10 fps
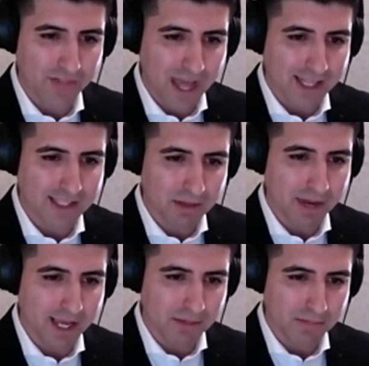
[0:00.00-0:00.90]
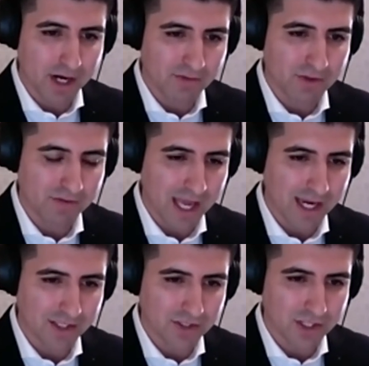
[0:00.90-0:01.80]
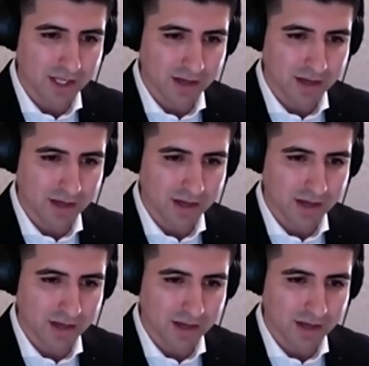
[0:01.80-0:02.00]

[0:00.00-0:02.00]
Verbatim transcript: that to be my competitive advantage